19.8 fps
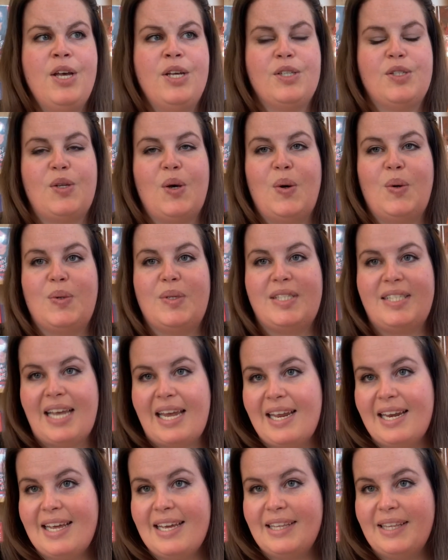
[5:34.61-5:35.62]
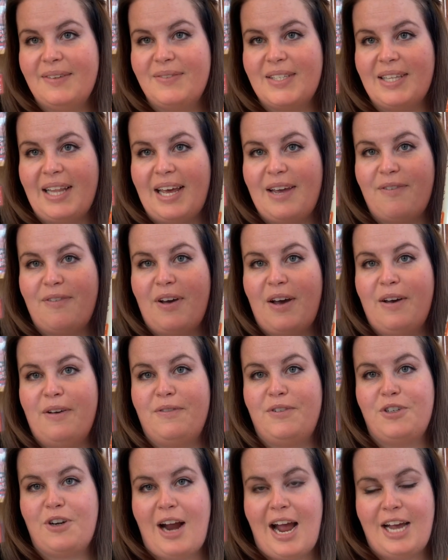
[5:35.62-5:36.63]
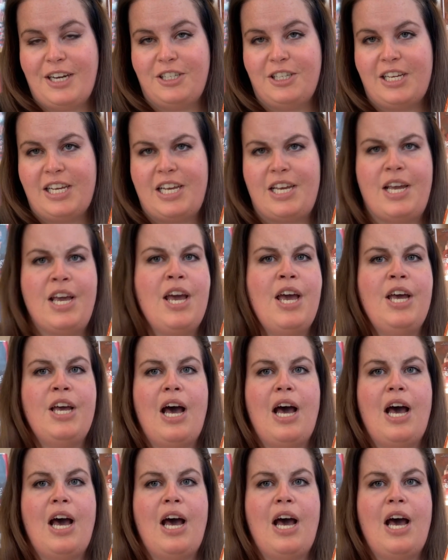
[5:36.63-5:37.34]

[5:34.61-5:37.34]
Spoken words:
So Sadie lives a life of tragedy.